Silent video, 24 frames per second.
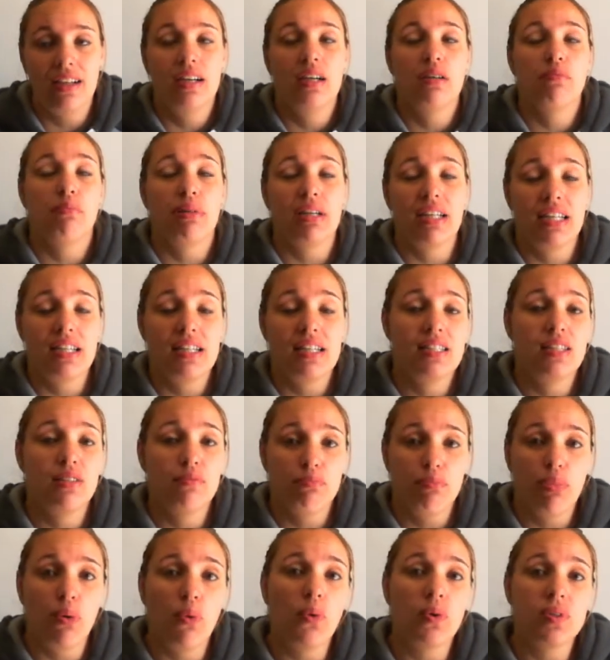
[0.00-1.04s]
but it is
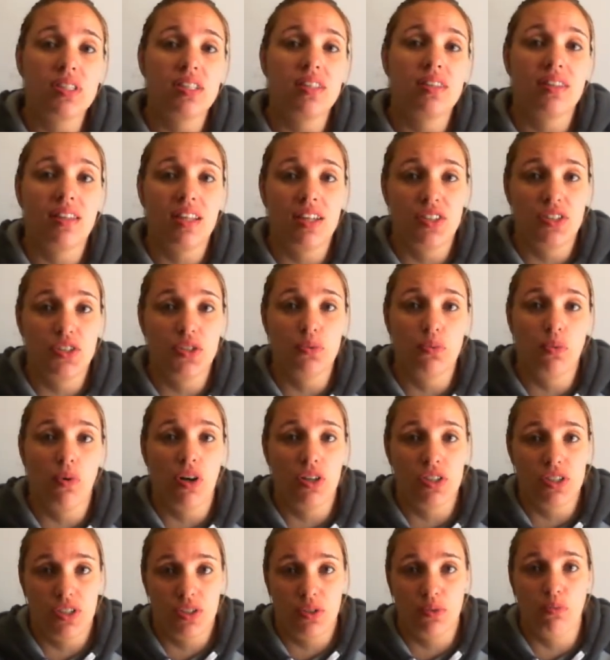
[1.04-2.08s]
important that you
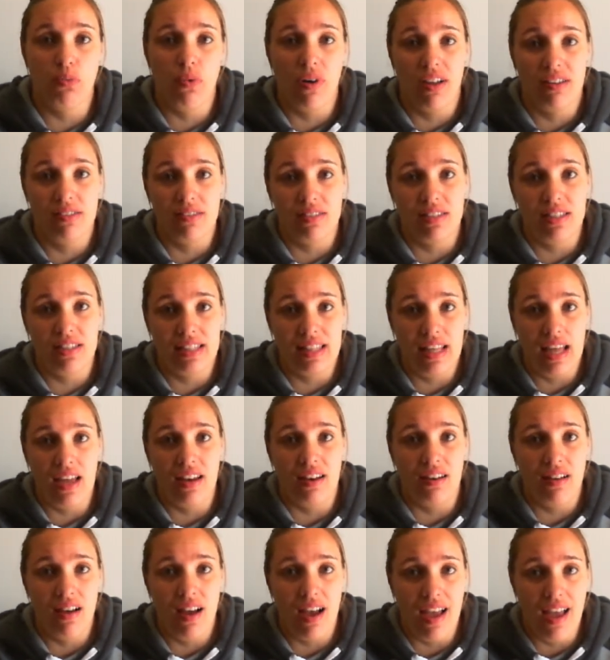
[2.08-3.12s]
watch the ones
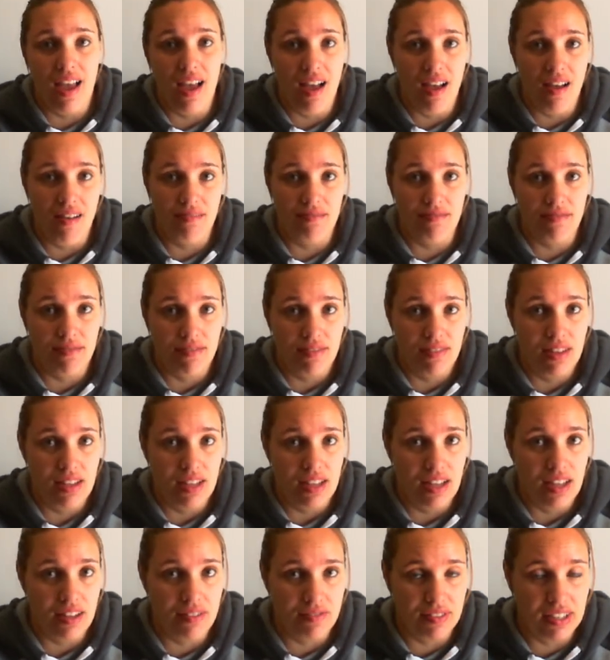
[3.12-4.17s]
that I
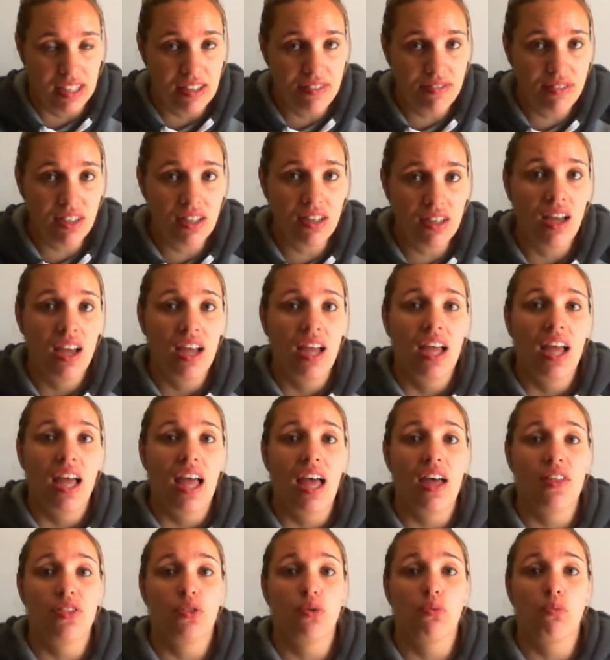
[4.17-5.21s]
have given
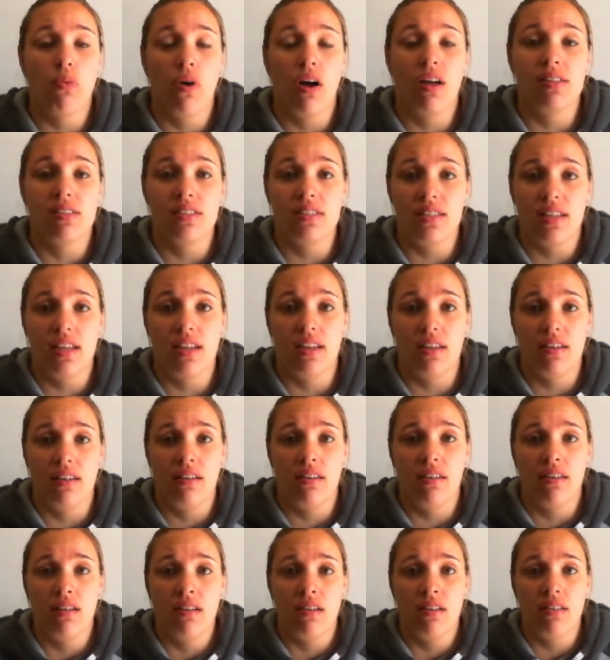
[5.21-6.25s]
and the ones
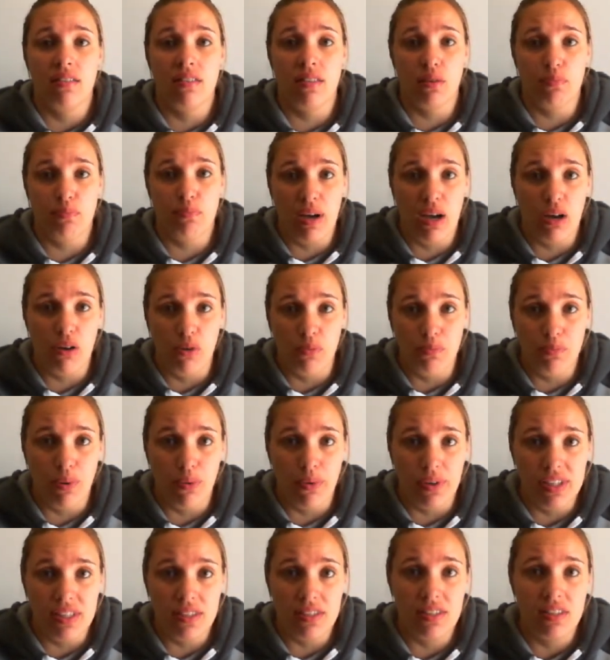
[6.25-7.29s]
in the
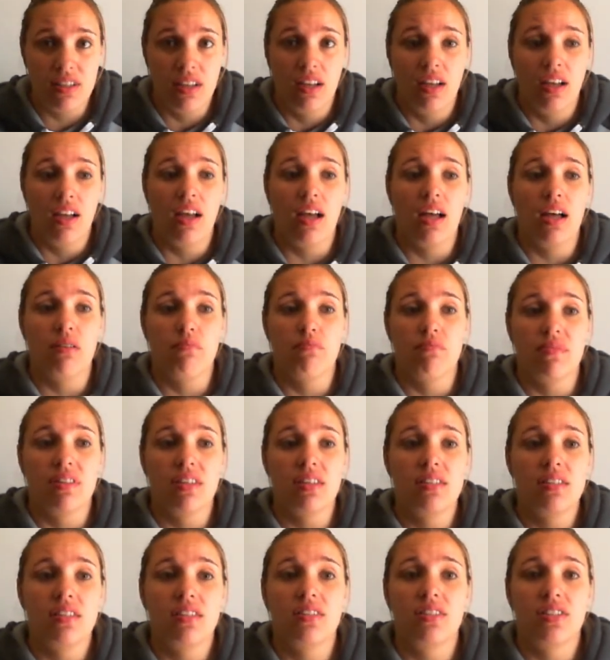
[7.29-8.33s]
PowerPoints.
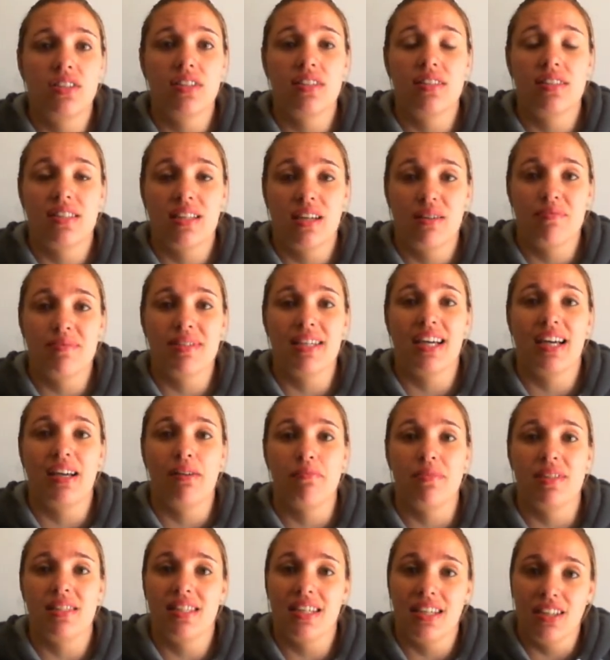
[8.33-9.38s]
This is just,
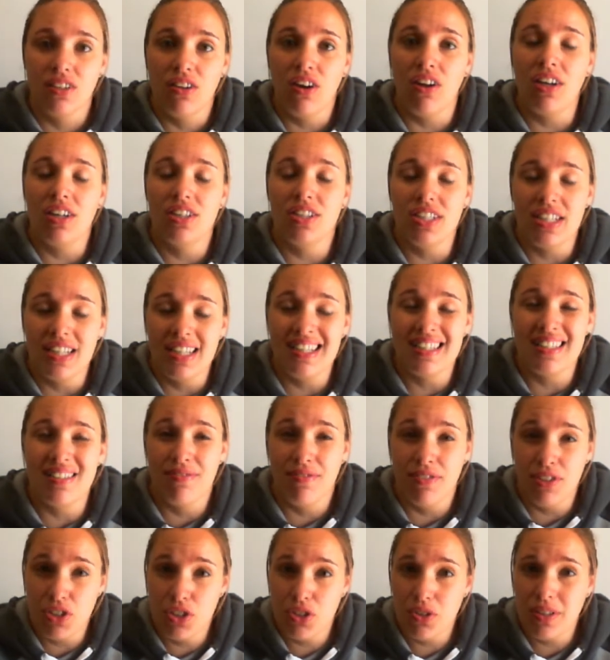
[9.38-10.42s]
sometimes technology is
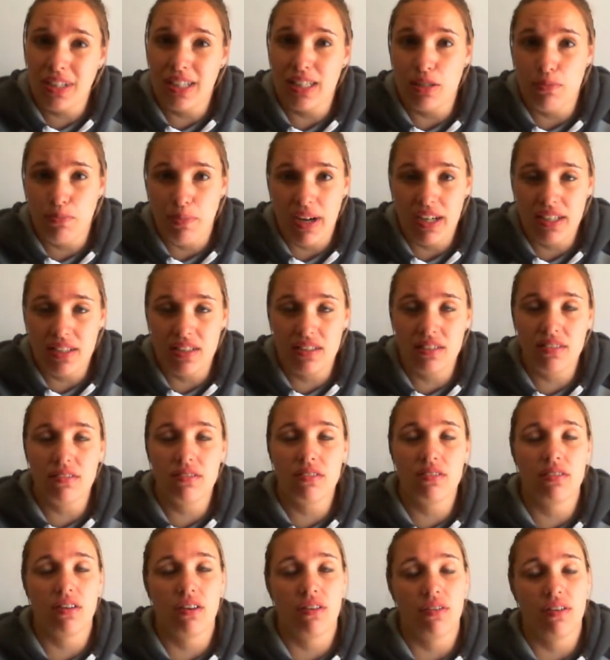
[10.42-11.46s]
visual, it's practical,
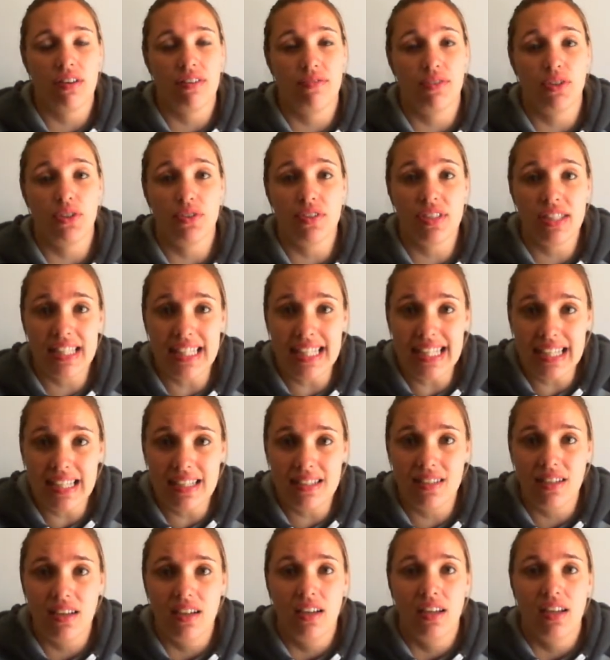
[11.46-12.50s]
so if you see
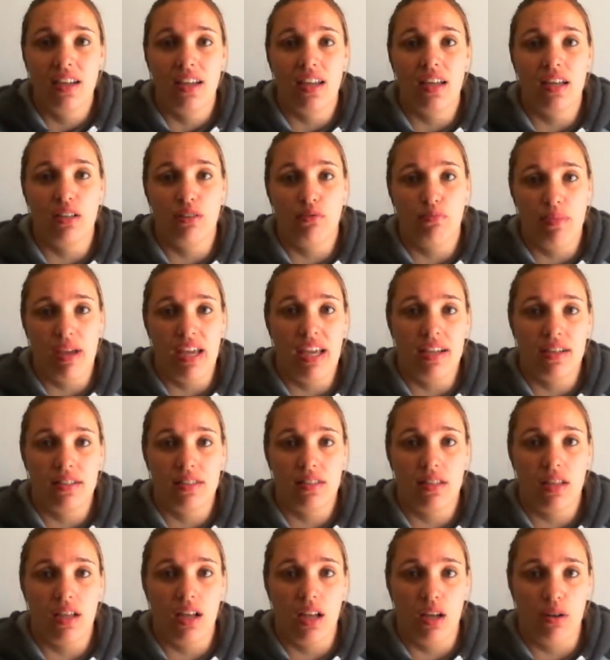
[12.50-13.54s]
it, it
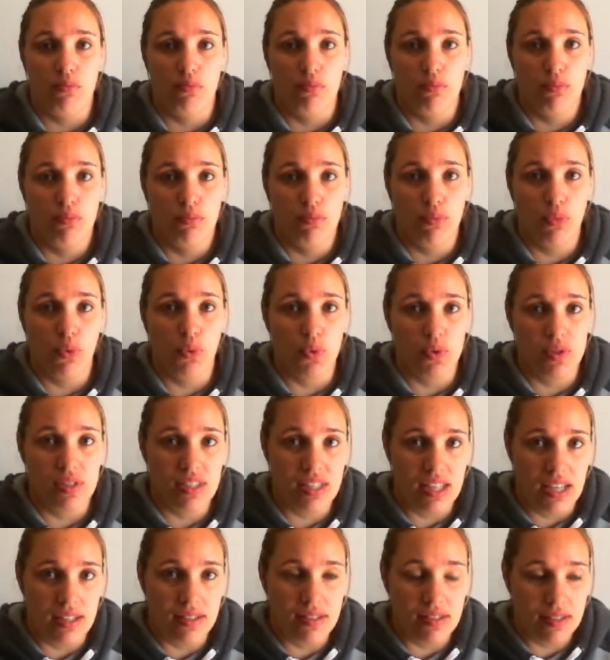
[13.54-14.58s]
makes more
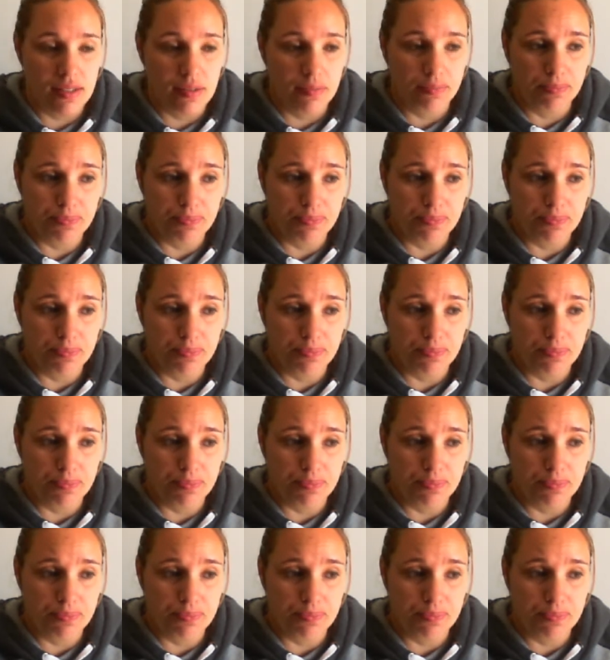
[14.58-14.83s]
sense.